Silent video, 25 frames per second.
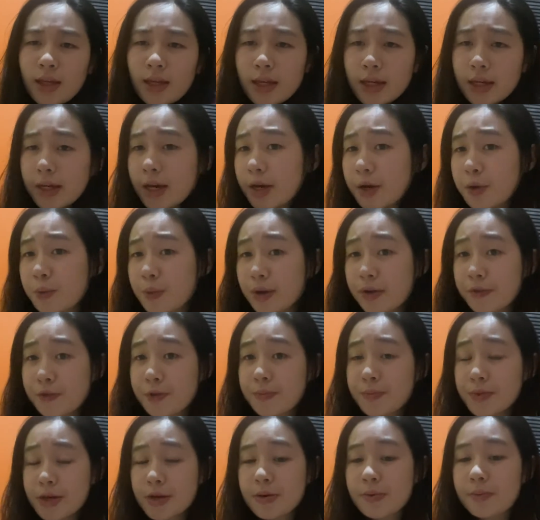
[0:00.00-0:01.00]
get away
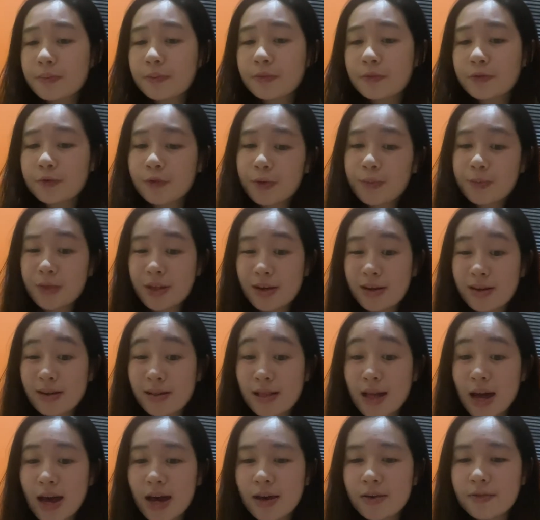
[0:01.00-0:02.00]
from them, from their
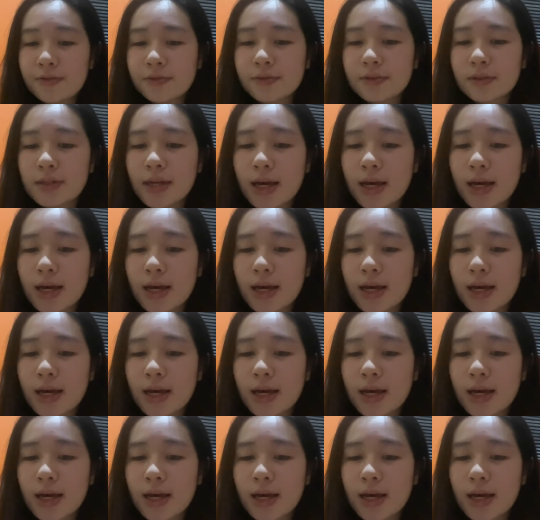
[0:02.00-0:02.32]
lives.